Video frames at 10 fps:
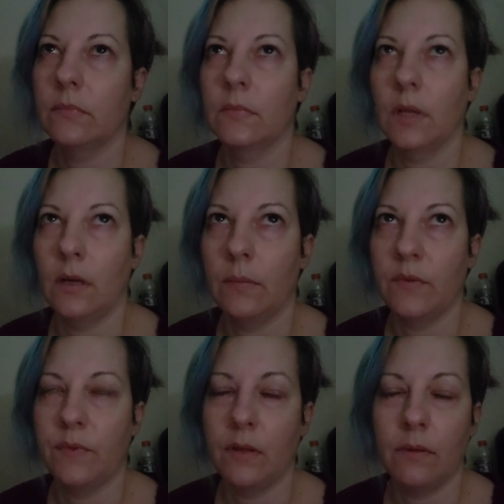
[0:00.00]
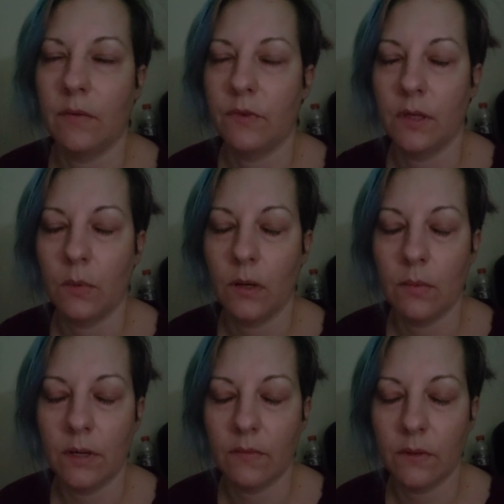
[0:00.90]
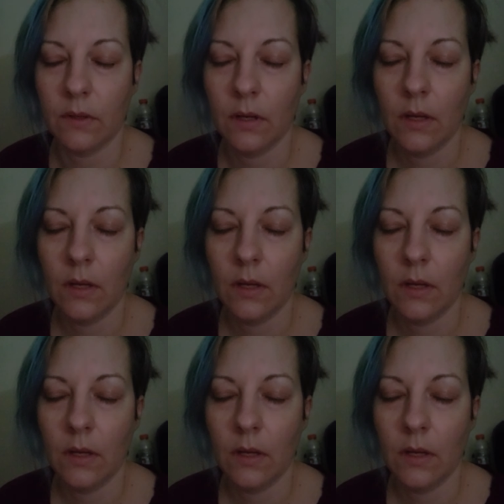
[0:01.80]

not feeling well, whatever.